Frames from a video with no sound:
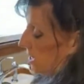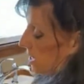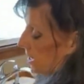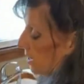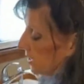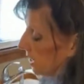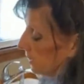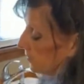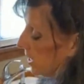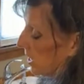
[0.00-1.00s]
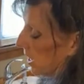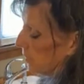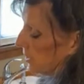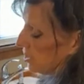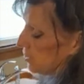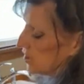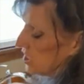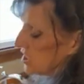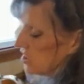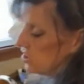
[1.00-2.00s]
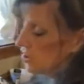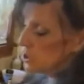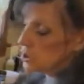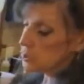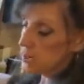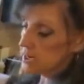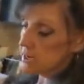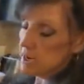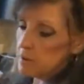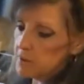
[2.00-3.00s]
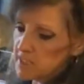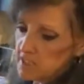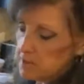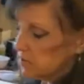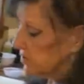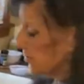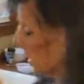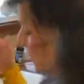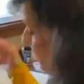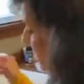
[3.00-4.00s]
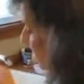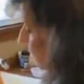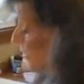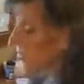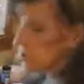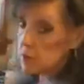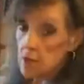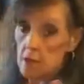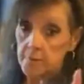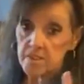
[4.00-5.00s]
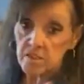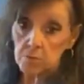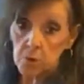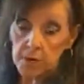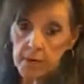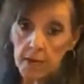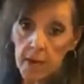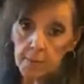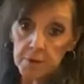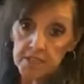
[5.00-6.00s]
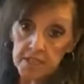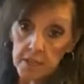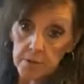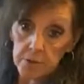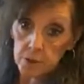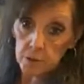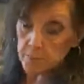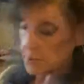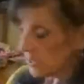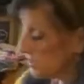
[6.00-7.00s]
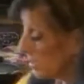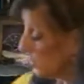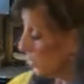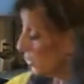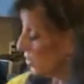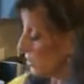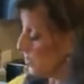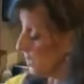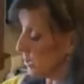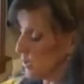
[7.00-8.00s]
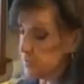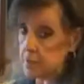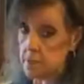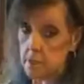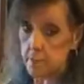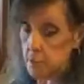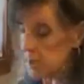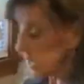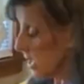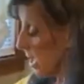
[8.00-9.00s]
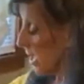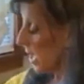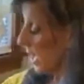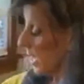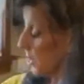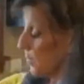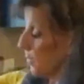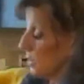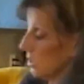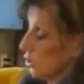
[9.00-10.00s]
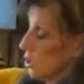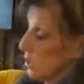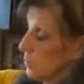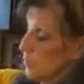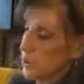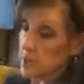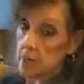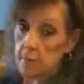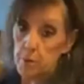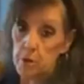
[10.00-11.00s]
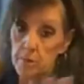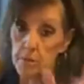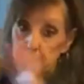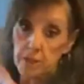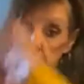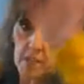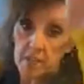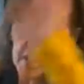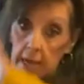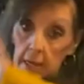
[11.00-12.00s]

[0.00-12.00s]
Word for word: Okay, I'm going to do six desserts right now. We can do probably several. So this morning I put together two puddings. I put just a plain old vanilla pudding, and I put a chocolate pudding, and I put them in the big giant